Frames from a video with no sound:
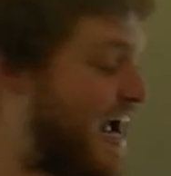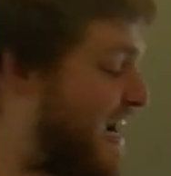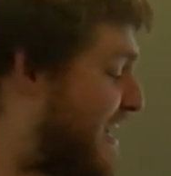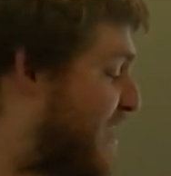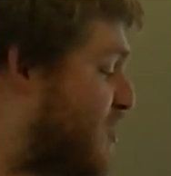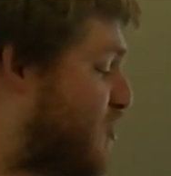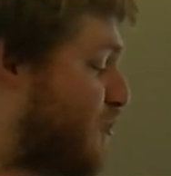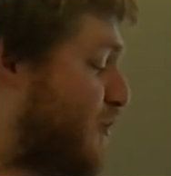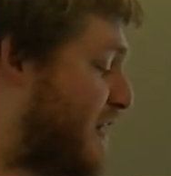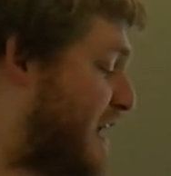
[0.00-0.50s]
I
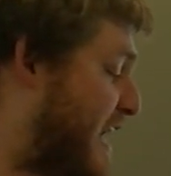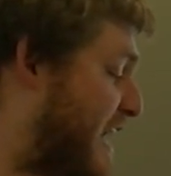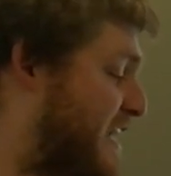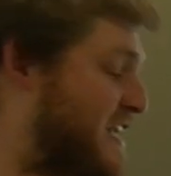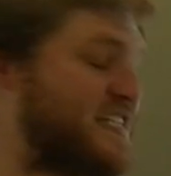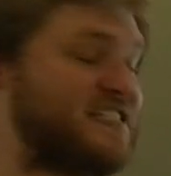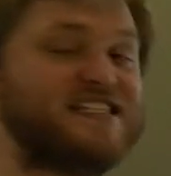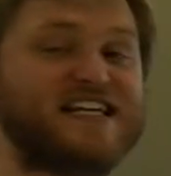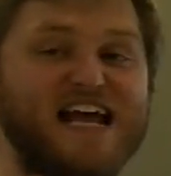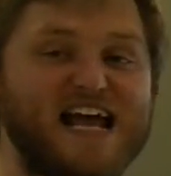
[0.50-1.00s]
can
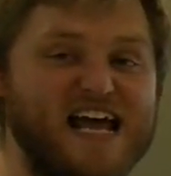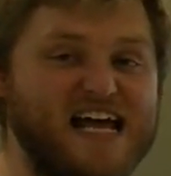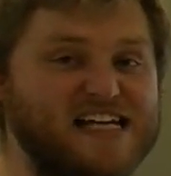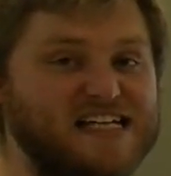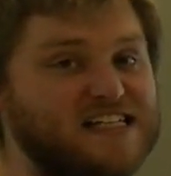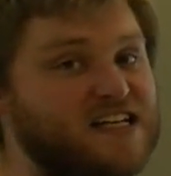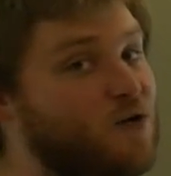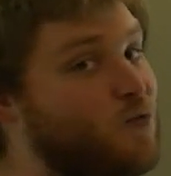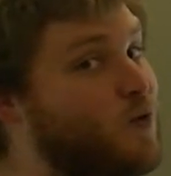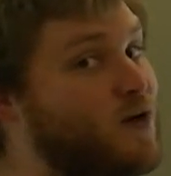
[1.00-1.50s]
create a
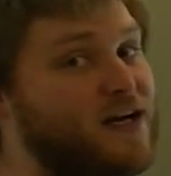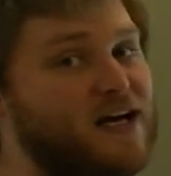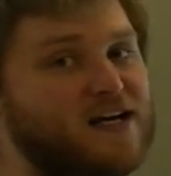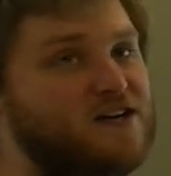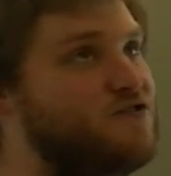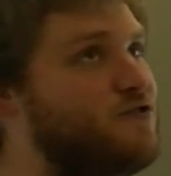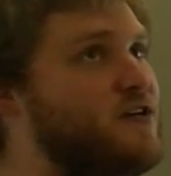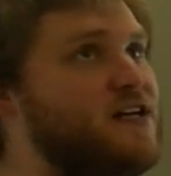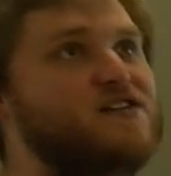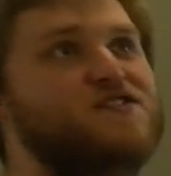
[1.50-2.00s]
10, a
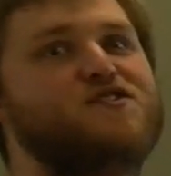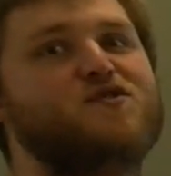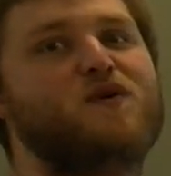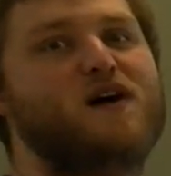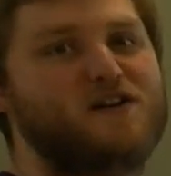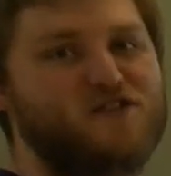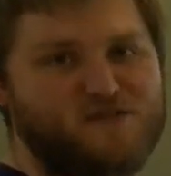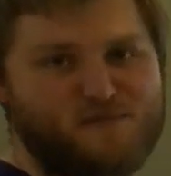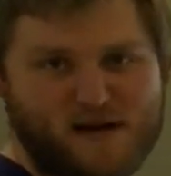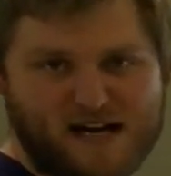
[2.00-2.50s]
100, a
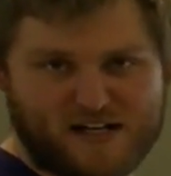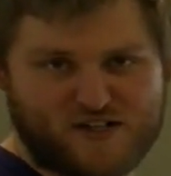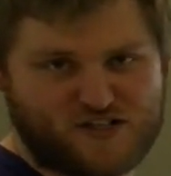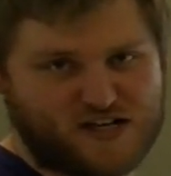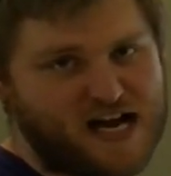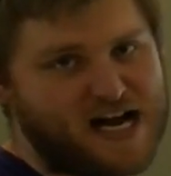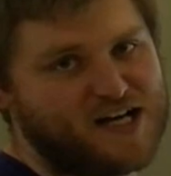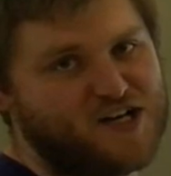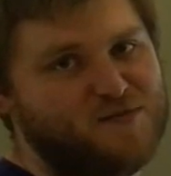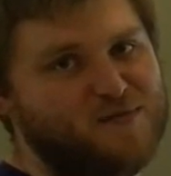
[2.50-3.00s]
200 page
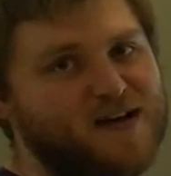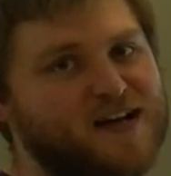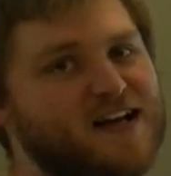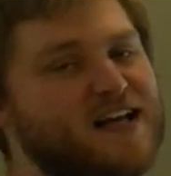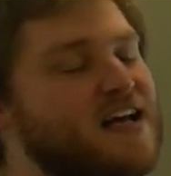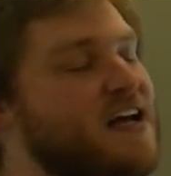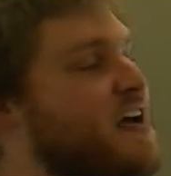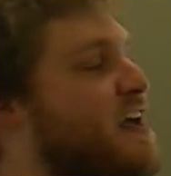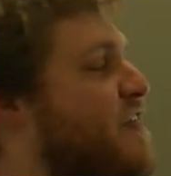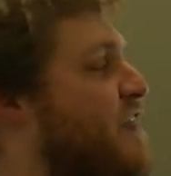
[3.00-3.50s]
document
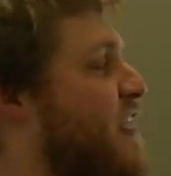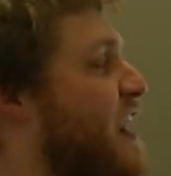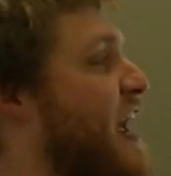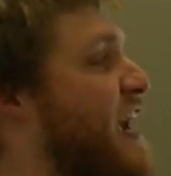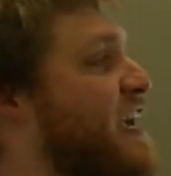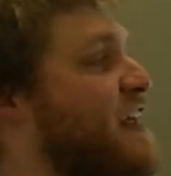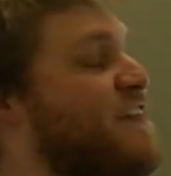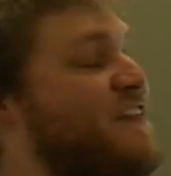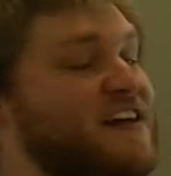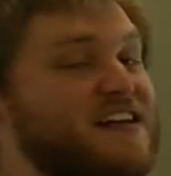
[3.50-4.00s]
that
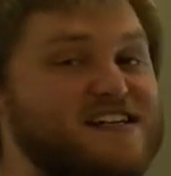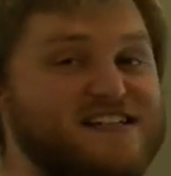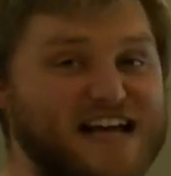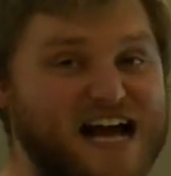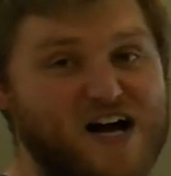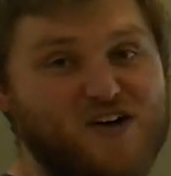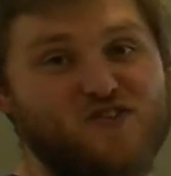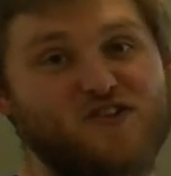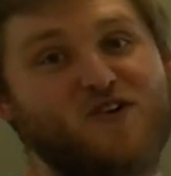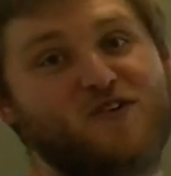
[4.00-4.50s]
I can then
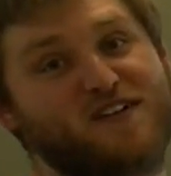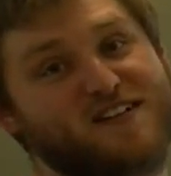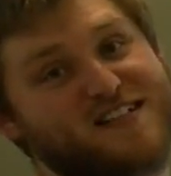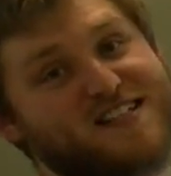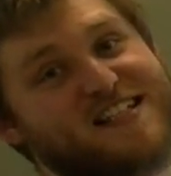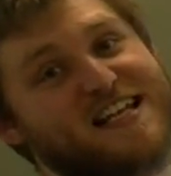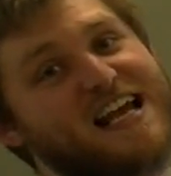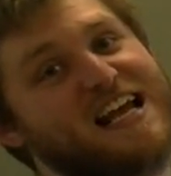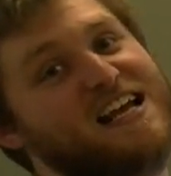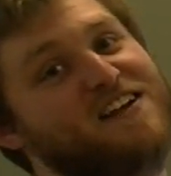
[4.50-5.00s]
download
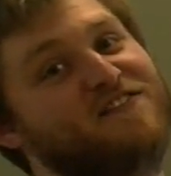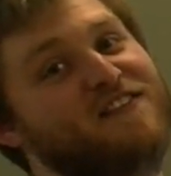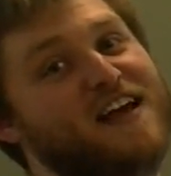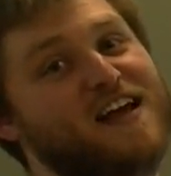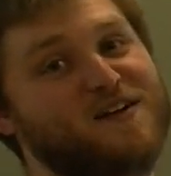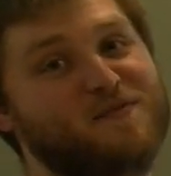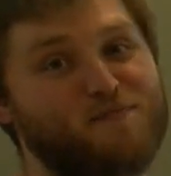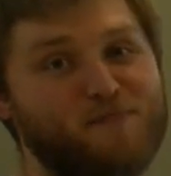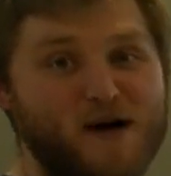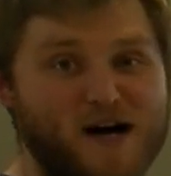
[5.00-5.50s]
and save
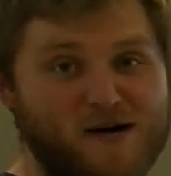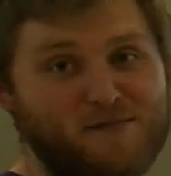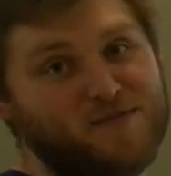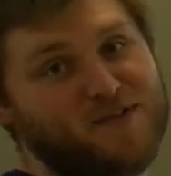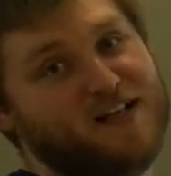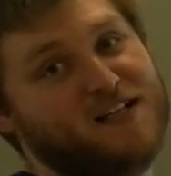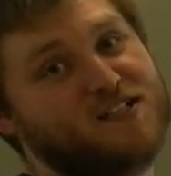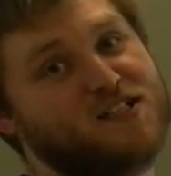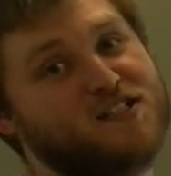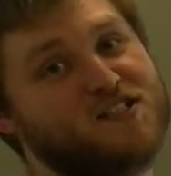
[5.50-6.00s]
and
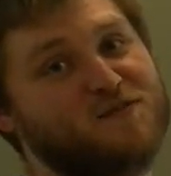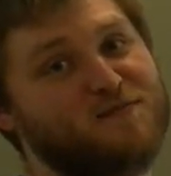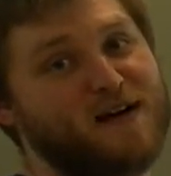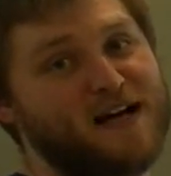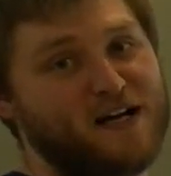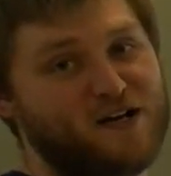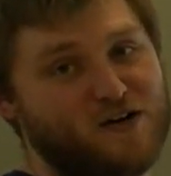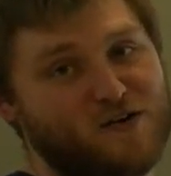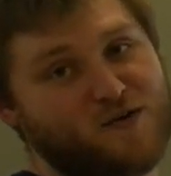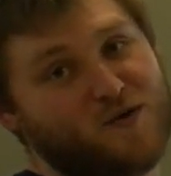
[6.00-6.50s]
publish to
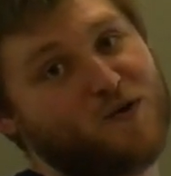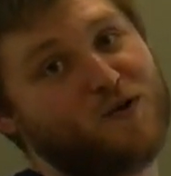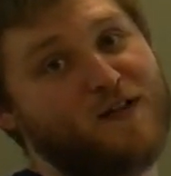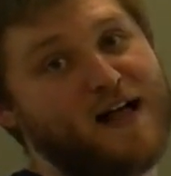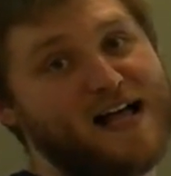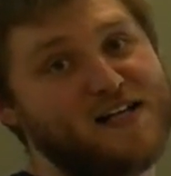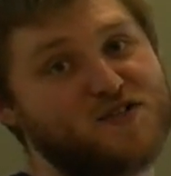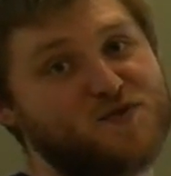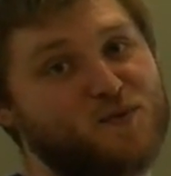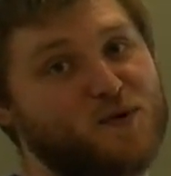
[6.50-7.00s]
my Google
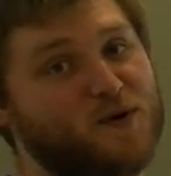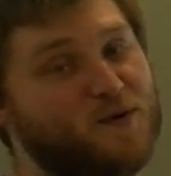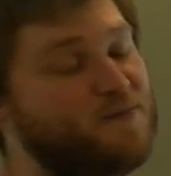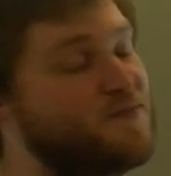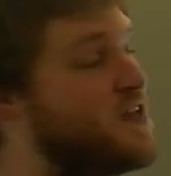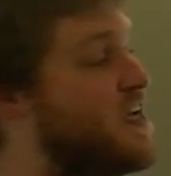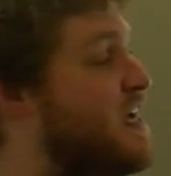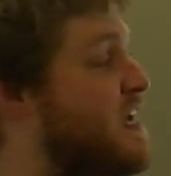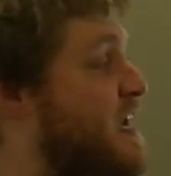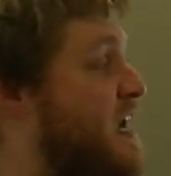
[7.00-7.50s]

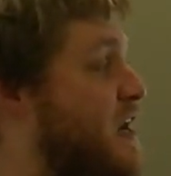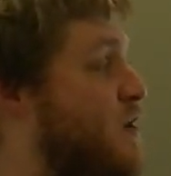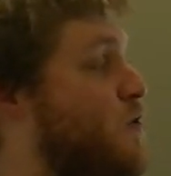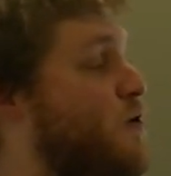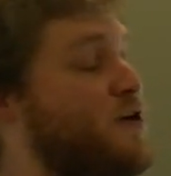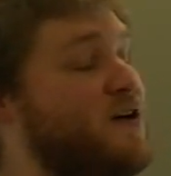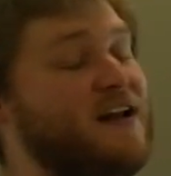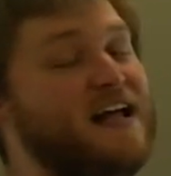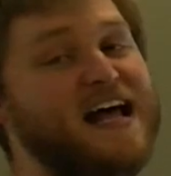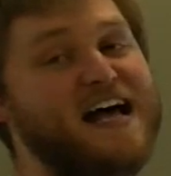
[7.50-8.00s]
Classroom in
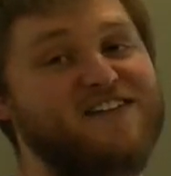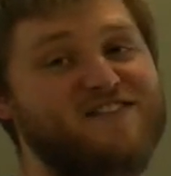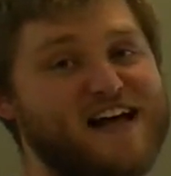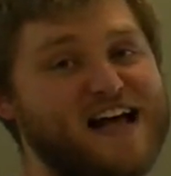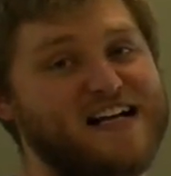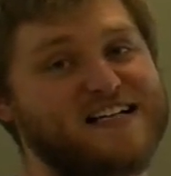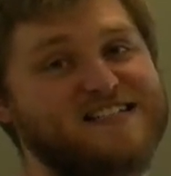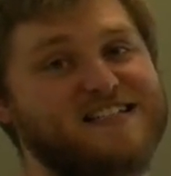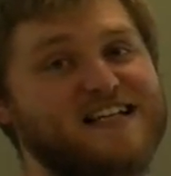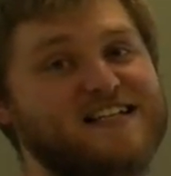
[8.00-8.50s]
order to have
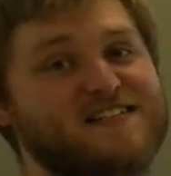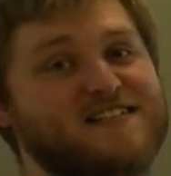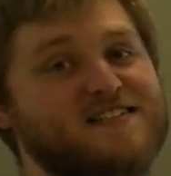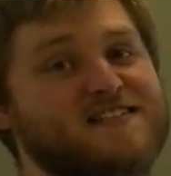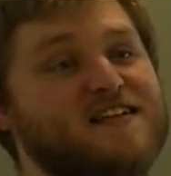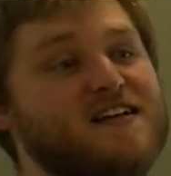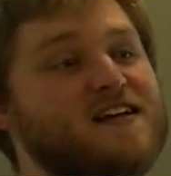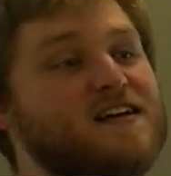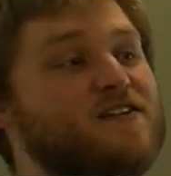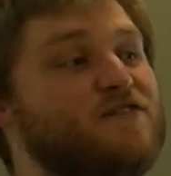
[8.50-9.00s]

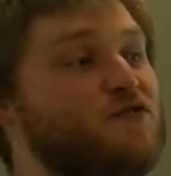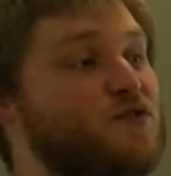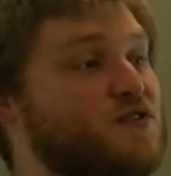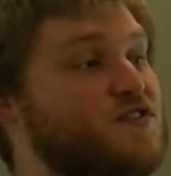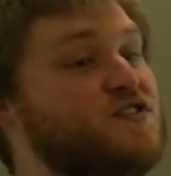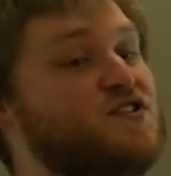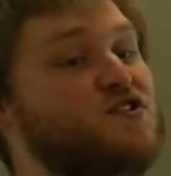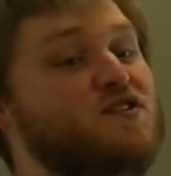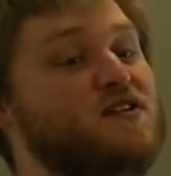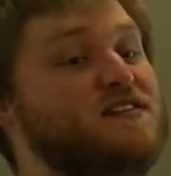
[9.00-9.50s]
access for
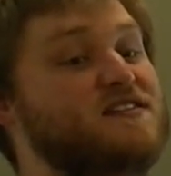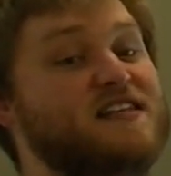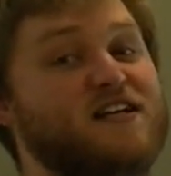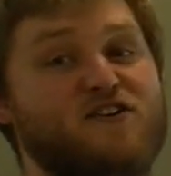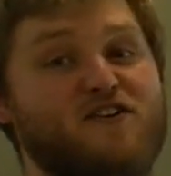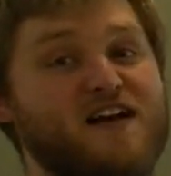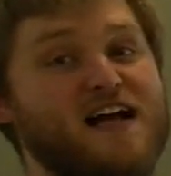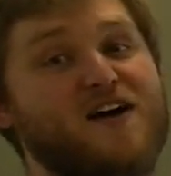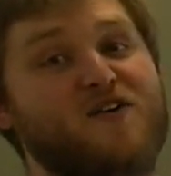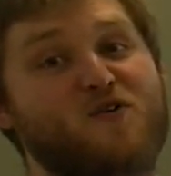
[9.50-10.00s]
students
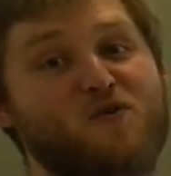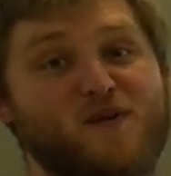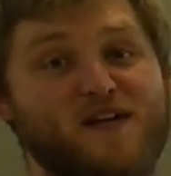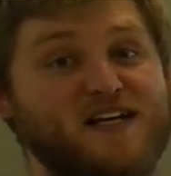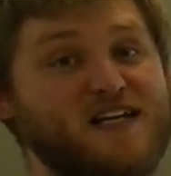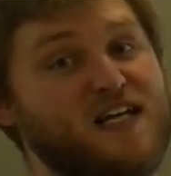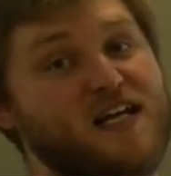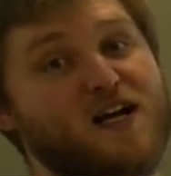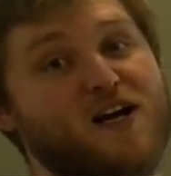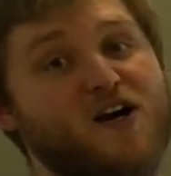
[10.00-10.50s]
that are not
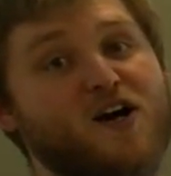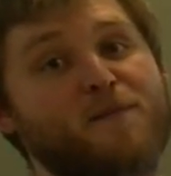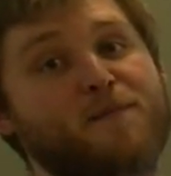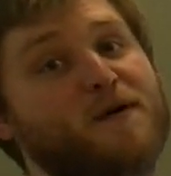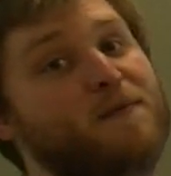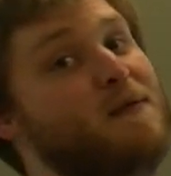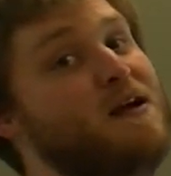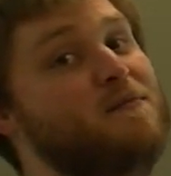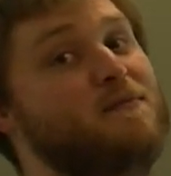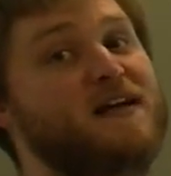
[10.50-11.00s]
only here,
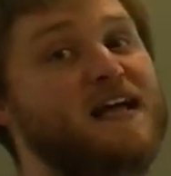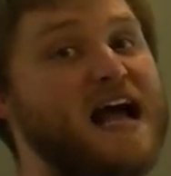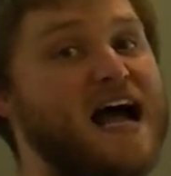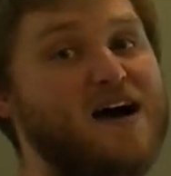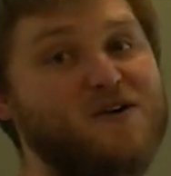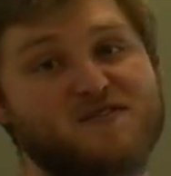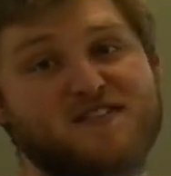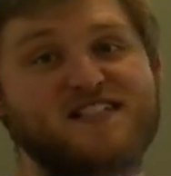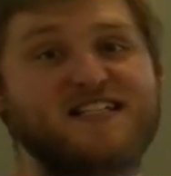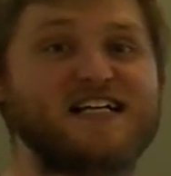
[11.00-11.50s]
but maybe
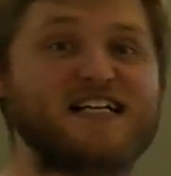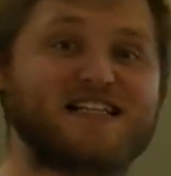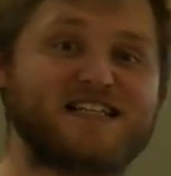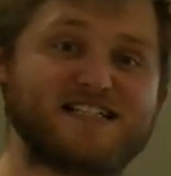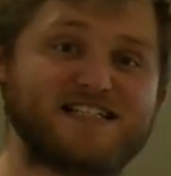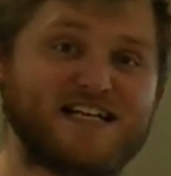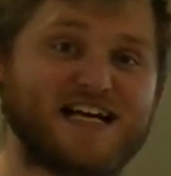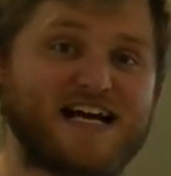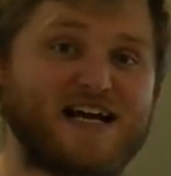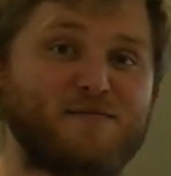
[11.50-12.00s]
out sick
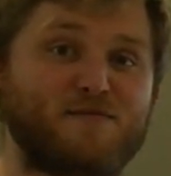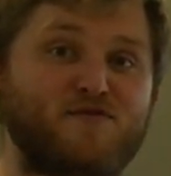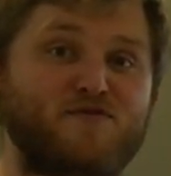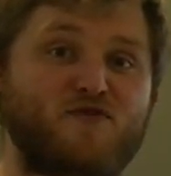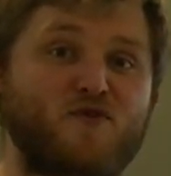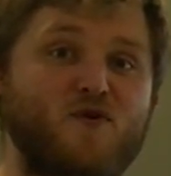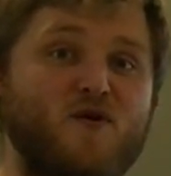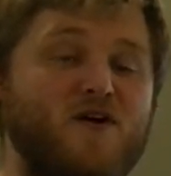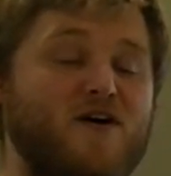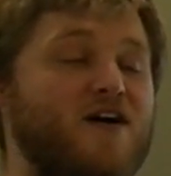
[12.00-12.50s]
the day
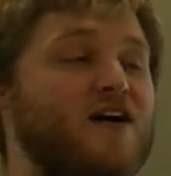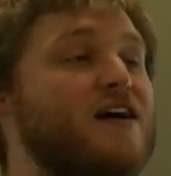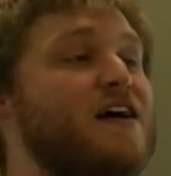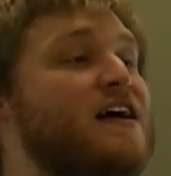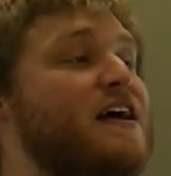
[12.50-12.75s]
before